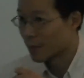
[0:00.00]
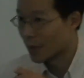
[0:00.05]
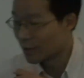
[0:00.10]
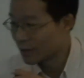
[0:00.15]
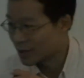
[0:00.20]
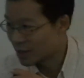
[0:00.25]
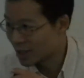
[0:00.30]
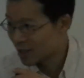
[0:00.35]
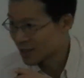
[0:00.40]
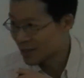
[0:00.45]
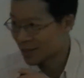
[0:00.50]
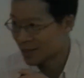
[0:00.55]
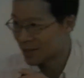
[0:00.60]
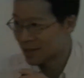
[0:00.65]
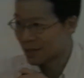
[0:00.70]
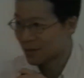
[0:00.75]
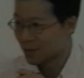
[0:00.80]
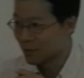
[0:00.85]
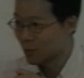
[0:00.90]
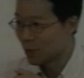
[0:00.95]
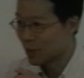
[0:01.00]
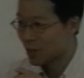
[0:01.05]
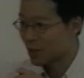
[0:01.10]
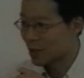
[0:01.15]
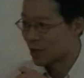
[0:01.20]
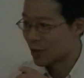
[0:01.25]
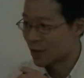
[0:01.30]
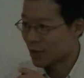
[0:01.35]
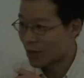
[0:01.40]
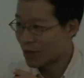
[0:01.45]
about is this system. We
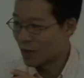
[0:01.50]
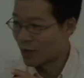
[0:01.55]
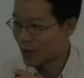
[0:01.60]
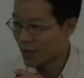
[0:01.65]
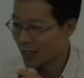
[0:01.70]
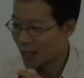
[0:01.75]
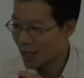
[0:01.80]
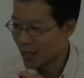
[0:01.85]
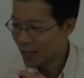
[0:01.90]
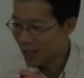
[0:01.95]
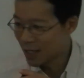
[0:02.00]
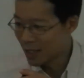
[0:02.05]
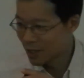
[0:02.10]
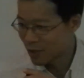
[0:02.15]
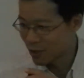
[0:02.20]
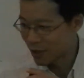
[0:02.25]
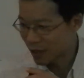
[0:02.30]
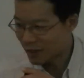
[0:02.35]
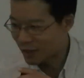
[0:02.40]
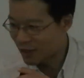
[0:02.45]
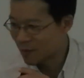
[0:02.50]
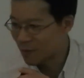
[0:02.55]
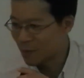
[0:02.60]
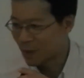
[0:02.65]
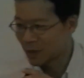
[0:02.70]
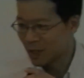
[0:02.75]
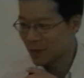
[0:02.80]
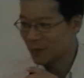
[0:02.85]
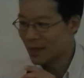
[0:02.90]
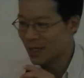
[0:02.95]
call it Interactive
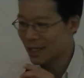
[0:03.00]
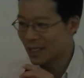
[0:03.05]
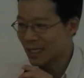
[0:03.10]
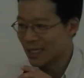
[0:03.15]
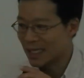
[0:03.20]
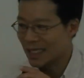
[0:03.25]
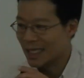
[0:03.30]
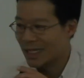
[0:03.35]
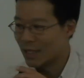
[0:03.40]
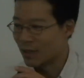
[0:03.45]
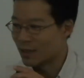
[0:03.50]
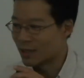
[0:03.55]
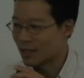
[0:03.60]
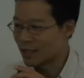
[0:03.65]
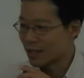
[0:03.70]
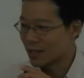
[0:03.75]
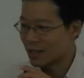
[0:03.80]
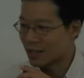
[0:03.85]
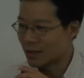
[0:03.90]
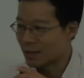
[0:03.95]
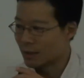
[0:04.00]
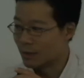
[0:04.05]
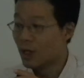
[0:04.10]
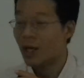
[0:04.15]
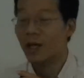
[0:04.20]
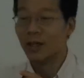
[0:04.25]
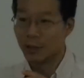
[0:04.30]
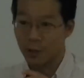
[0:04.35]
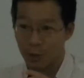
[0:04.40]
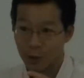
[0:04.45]
Multimedia Learning System
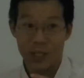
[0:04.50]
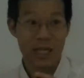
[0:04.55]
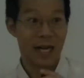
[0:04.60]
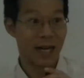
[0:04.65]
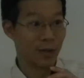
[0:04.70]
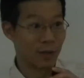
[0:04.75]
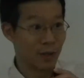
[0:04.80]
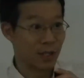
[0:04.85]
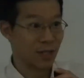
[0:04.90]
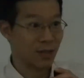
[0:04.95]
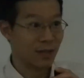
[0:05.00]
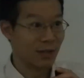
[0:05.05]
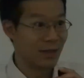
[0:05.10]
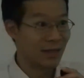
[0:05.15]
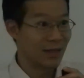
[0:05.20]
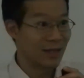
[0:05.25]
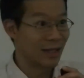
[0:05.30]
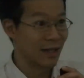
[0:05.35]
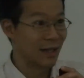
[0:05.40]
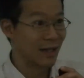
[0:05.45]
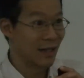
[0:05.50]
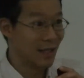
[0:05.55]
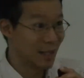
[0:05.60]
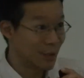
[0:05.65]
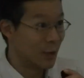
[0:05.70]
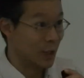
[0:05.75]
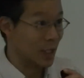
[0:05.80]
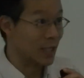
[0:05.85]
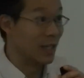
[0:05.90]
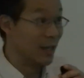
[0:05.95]
2000. It was